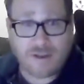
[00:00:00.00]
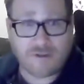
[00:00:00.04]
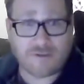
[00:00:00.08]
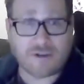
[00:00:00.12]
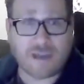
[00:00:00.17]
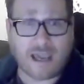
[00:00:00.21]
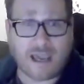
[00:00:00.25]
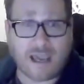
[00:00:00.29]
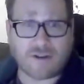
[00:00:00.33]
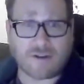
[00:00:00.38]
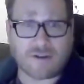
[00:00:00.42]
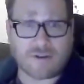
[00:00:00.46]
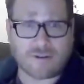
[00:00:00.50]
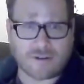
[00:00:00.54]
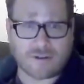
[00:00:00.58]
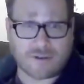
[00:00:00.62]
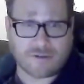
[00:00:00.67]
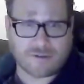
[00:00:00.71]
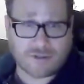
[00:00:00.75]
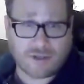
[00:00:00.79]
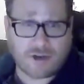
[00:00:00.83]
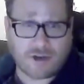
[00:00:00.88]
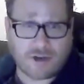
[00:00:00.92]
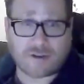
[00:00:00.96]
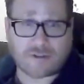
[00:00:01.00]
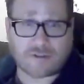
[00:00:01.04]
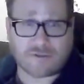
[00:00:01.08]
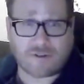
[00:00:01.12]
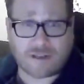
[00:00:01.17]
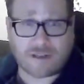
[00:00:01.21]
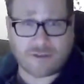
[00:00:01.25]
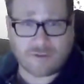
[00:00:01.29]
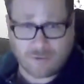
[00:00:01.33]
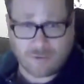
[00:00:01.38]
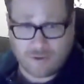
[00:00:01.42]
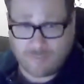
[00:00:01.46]
you get your
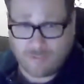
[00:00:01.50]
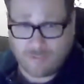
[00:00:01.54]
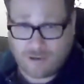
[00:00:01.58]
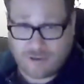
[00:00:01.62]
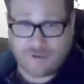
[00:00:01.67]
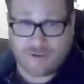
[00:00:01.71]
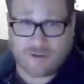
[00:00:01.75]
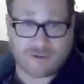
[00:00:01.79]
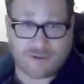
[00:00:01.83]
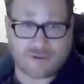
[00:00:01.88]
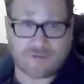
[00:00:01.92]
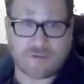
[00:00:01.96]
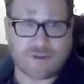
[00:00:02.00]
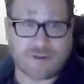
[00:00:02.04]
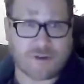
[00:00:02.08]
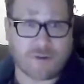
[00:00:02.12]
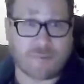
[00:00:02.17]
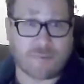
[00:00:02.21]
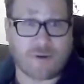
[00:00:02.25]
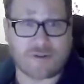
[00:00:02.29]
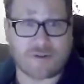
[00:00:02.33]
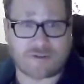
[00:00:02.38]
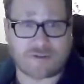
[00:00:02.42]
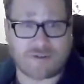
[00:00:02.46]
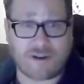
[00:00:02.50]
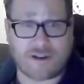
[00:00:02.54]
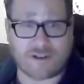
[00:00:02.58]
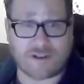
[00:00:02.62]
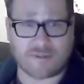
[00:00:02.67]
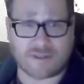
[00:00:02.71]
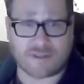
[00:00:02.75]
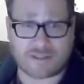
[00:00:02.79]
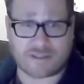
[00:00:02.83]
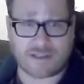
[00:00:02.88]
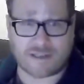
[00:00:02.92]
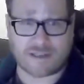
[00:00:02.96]
doctorate or when you're doing your
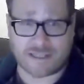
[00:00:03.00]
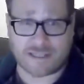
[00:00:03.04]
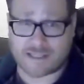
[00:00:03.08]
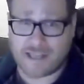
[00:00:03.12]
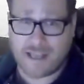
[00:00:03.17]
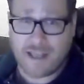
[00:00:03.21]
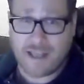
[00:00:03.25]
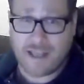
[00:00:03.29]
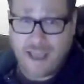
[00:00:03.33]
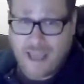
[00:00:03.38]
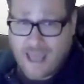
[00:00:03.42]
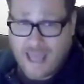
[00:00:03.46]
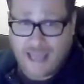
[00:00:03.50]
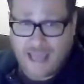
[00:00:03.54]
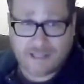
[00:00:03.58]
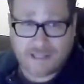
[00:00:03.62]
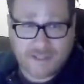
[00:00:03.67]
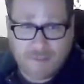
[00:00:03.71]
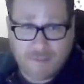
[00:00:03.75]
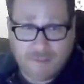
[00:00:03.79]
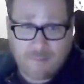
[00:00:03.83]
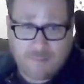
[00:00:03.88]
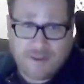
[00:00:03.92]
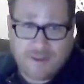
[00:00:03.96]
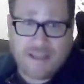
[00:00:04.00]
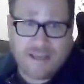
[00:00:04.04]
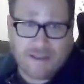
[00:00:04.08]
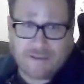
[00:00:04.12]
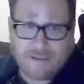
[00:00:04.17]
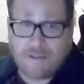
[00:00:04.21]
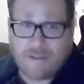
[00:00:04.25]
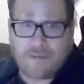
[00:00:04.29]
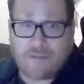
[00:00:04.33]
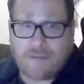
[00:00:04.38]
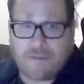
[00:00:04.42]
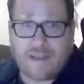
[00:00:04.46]
postgraduate studies ends up being
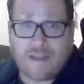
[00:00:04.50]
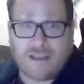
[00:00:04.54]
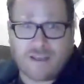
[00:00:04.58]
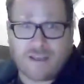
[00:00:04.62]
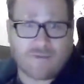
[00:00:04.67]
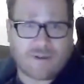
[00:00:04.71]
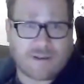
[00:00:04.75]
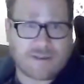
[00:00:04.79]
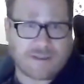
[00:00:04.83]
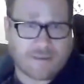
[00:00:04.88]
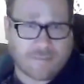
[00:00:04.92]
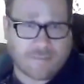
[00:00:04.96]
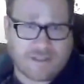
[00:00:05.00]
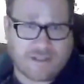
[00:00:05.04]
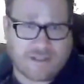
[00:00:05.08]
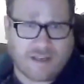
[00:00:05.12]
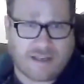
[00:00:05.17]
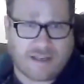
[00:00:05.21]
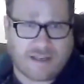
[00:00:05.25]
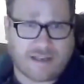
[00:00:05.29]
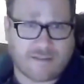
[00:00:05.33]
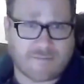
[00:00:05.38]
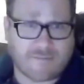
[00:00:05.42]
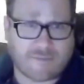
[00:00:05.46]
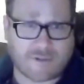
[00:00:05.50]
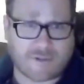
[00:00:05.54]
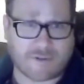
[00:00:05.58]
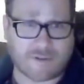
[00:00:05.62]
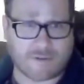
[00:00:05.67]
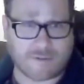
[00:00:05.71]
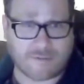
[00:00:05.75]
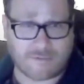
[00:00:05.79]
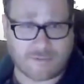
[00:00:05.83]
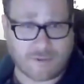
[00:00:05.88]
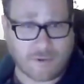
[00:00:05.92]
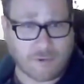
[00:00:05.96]
the thing you end up studying for
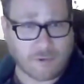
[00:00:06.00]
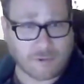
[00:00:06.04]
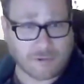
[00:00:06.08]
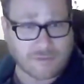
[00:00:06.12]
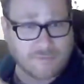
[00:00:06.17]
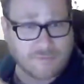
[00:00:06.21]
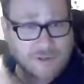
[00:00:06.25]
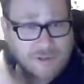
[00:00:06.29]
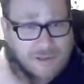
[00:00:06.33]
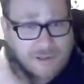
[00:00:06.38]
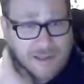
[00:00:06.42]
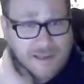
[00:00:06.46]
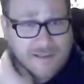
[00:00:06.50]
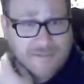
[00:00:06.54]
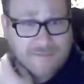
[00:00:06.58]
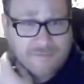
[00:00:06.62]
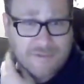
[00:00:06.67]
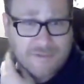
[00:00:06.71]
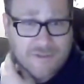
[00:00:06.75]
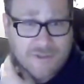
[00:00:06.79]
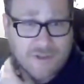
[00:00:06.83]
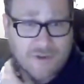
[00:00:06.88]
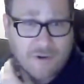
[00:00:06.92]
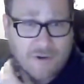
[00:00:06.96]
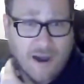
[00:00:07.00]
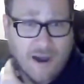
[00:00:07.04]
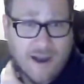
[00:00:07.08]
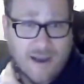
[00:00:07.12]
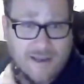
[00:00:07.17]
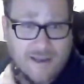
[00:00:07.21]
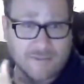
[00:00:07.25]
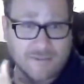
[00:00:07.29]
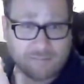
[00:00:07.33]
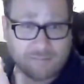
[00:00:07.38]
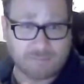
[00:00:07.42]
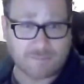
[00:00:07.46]
the whole of your life. And so
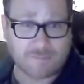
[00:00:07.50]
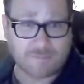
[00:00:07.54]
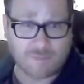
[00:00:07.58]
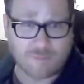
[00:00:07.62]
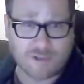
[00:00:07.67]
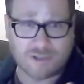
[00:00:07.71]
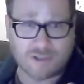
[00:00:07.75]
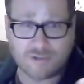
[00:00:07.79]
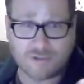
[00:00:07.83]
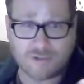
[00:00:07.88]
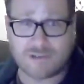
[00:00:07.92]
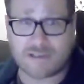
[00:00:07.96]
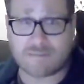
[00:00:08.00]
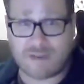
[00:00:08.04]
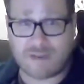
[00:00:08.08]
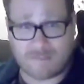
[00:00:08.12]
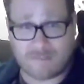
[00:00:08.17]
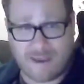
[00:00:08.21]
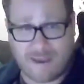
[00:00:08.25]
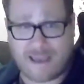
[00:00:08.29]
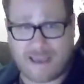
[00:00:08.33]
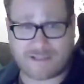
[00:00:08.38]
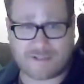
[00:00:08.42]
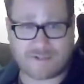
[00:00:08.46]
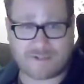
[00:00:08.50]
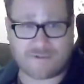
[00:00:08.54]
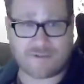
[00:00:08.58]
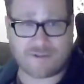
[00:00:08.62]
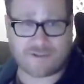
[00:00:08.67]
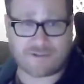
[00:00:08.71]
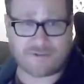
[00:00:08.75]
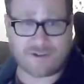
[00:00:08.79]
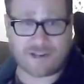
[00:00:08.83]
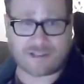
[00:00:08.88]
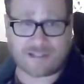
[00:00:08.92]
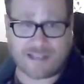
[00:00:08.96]
I was doing my master's
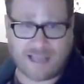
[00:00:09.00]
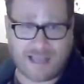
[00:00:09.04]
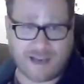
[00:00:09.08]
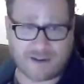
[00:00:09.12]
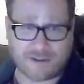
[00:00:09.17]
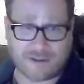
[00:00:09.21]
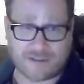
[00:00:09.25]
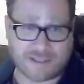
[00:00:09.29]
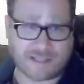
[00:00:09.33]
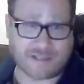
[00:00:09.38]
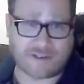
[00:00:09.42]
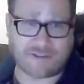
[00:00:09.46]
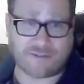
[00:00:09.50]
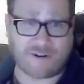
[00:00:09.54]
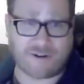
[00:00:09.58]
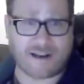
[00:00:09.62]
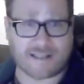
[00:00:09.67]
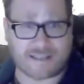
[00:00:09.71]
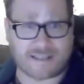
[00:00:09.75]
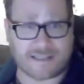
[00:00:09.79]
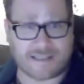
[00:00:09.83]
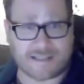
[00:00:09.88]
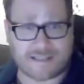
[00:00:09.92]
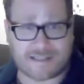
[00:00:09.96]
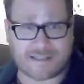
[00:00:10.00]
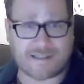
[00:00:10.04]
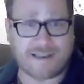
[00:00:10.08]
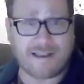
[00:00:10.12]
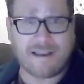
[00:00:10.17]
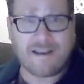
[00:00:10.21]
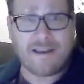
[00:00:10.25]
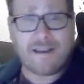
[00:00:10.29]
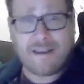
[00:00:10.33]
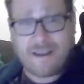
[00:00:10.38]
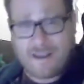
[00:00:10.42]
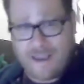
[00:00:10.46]
during the housing crisis,
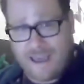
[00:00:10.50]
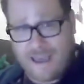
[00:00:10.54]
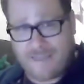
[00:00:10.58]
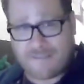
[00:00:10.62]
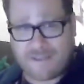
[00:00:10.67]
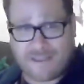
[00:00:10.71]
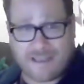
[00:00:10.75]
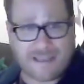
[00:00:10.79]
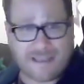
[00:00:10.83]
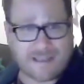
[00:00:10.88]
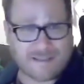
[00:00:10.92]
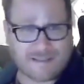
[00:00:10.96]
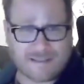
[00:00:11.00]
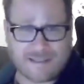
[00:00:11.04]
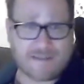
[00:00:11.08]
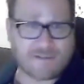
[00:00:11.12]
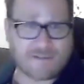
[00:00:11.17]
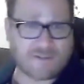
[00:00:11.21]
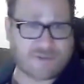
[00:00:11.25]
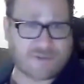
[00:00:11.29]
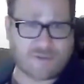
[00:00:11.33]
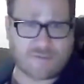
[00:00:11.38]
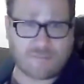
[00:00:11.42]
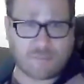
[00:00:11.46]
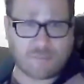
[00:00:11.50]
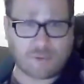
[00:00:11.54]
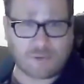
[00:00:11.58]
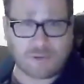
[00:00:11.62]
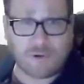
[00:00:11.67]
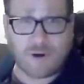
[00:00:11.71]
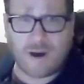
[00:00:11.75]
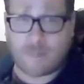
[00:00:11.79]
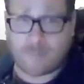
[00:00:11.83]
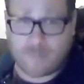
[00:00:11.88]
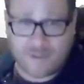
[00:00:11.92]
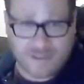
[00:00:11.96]
and then it sort of
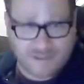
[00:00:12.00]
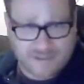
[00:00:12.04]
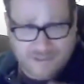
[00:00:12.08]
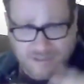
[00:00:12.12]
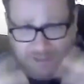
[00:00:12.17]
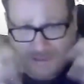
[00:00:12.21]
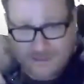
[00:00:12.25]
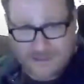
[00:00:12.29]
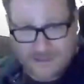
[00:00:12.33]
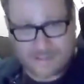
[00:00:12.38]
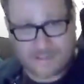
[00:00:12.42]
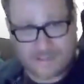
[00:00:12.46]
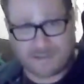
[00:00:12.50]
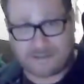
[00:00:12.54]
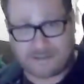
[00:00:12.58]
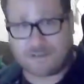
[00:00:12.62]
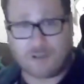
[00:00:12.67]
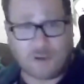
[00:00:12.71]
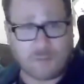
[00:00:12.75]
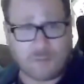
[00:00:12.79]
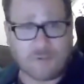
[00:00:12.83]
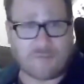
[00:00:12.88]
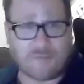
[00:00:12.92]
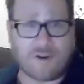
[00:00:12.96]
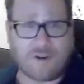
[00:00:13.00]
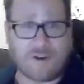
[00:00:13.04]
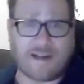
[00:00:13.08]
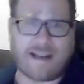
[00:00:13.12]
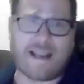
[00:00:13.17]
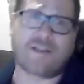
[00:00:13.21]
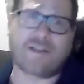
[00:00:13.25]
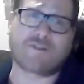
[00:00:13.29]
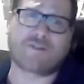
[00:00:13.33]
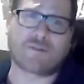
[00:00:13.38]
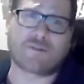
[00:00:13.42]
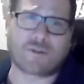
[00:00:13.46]
blew up into the global
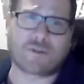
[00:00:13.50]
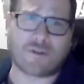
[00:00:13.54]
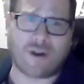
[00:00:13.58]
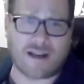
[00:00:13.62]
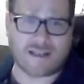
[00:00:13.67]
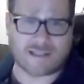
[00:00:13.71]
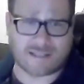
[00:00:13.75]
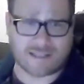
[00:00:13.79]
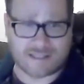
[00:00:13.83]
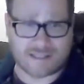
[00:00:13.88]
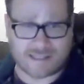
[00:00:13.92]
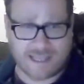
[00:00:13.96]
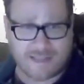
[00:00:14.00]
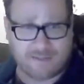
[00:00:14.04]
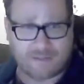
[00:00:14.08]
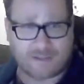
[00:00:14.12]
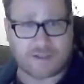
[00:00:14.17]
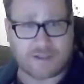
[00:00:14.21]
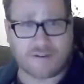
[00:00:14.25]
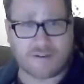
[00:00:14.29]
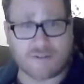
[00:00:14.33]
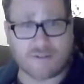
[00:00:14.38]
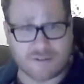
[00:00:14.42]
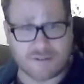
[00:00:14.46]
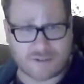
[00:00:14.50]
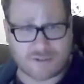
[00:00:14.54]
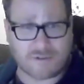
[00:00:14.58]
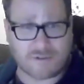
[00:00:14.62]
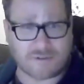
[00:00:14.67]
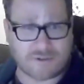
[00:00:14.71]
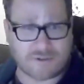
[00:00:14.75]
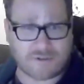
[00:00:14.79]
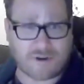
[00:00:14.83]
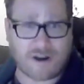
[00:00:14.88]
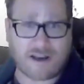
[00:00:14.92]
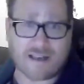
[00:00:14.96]
financial crisis and the
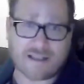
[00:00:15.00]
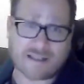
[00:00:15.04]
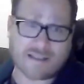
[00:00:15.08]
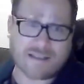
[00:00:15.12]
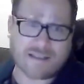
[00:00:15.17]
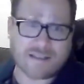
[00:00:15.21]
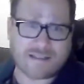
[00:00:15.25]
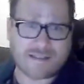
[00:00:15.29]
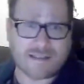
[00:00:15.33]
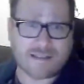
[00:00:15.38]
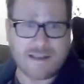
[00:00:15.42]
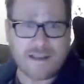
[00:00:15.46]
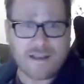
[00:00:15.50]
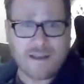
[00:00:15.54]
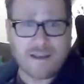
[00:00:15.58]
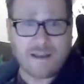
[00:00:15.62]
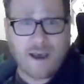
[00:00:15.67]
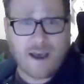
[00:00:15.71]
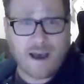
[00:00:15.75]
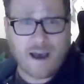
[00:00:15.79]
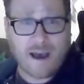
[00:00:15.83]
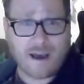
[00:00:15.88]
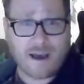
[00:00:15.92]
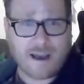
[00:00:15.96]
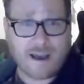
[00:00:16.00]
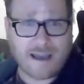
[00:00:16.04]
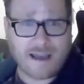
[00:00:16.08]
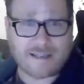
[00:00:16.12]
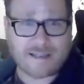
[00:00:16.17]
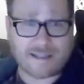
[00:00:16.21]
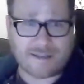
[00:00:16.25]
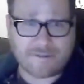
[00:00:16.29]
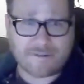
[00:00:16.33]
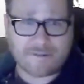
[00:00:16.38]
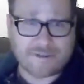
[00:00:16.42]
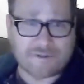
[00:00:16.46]
Eurozone crisis as
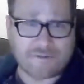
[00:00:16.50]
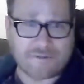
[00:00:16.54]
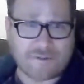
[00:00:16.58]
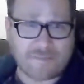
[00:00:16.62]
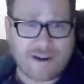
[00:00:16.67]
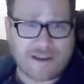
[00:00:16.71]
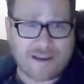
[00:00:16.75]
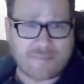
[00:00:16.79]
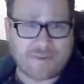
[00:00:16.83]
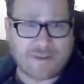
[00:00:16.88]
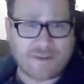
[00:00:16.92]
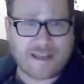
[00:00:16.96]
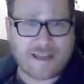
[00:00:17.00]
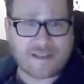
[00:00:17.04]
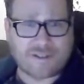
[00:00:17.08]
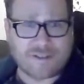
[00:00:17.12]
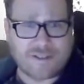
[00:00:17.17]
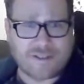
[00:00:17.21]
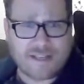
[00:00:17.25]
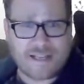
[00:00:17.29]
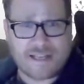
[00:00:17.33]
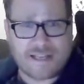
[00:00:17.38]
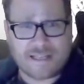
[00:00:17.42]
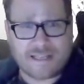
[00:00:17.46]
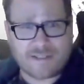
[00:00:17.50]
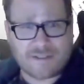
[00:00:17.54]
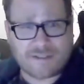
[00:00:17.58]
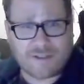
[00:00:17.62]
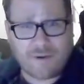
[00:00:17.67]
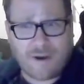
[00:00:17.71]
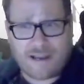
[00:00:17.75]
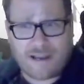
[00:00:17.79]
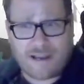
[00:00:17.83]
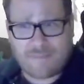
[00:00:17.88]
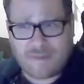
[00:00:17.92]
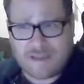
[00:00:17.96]
I was doing my PhD. And
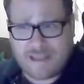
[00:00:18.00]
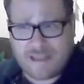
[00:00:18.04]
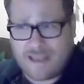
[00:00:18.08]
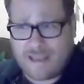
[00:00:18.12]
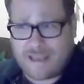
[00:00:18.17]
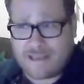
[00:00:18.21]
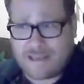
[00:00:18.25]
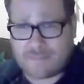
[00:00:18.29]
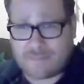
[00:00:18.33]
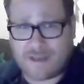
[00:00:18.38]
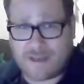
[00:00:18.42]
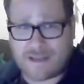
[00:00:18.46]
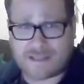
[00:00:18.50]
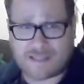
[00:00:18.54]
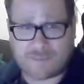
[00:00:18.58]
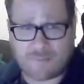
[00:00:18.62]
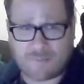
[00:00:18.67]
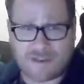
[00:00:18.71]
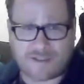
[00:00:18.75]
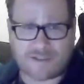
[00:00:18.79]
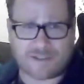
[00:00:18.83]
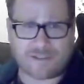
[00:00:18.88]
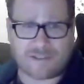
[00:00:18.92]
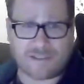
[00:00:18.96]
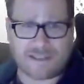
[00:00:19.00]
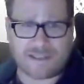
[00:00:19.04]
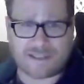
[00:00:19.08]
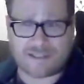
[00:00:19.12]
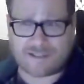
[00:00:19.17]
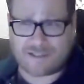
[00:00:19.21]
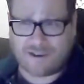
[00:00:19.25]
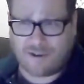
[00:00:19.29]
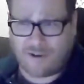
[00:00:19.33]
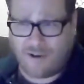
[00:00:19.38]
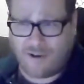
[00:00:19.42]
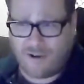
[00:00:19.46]
so I became a
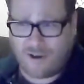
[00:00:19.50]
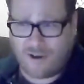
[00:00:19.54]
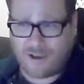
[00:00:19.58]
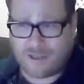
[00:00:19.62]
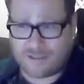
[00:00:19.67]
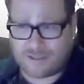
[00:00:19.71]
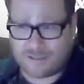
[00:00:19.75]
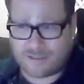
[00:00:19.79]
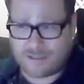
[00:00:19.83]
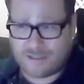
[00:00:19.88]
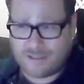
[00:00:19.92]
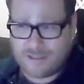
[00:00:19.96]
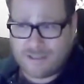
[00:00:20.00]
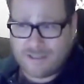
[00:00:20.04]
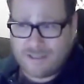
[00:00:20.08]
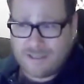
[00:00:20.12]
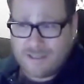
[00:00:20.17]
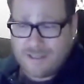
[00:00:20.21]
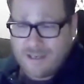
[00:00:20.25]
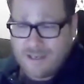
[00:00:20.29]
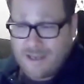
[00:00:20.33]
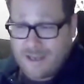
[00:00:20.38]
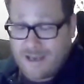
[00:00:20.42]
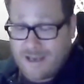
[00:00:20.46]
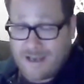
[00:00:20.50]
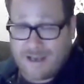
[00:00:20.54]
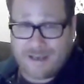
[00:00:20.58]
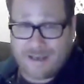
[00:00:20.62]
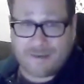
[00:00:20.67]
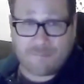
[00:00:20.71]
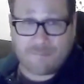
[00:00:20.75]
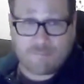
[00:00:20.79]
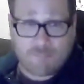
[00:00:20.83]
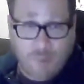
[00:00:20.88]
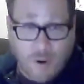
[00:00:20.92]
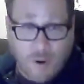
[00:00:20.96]
specialist on
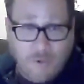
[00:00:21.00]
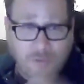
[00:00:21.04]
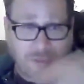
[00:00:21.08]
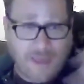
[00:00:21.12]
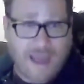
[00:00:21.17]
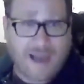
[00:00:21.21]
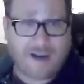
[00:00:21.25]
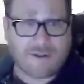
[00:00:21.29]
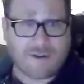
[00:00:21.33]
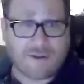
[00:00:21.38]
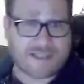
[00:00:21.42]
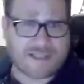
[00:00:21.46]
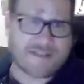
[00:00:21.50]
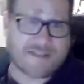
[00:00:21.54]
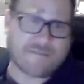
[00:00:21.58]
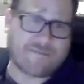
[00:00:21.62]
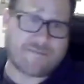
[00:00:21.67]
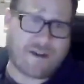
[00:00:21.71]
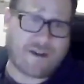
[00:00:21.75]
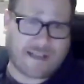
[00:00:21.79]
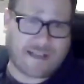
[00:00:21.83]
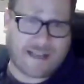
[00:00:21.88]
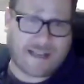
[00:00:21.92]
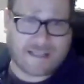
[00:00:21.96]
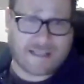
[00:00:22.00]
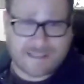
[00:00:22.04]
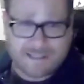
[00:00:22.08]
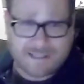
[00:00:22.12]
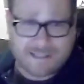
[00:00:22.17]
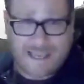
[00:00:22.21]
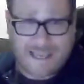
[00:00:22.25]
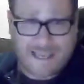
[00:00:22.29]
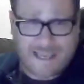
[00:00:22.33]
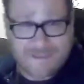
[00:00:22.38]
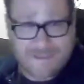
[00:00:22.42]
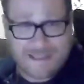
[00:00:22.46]
both housing finance
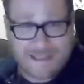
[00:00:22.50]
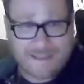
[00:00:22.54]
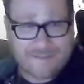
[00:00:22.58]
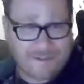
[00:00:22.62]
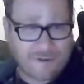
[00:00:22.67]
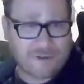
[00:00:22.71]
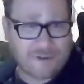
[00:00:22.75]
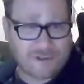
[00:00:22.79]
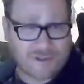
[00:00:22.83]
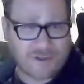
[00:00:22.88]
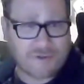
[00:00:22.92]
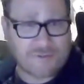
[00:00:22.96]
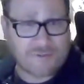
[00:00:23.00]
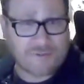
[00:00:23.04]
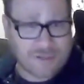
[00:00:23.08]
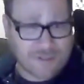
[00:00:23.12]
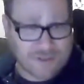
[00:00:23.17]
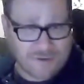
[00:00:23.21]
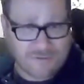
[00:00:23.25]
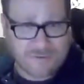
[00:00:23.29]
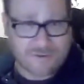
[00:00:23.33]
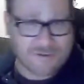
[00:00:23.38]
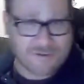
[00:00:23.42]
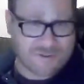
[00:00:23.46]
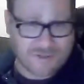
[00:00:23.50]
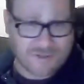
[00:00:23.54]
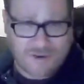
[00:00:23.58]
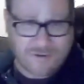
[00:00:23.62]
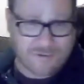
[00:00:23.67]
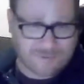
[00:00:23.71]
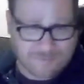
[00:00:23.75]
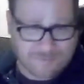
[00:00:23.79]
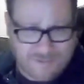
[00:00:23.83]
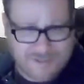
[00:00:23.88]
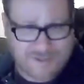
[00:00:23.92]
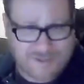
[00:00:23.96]
and then also the
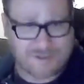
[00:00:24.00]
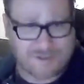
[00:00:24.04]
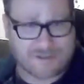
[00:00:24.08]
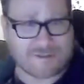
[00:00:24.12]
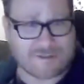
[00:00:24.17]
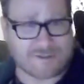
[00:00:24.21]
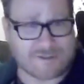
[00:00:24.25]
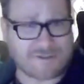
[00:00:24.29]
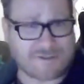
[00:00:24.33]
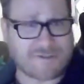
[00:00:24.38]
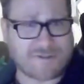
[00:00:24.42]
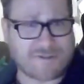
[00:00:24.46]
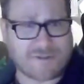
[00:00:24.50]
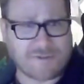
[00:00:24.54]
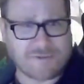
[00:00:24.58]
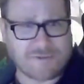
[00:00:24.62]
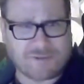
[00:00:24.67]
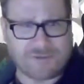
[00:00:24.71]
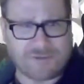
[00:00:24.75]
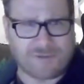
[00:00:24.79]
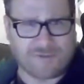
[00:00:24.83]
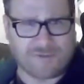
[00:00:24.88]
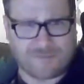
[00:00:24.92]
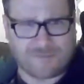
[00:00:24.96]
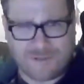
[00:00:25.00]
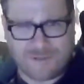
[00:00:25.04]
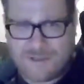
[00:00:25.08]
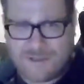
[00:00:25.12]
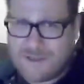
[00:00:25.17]
Eurozone, which are two sort of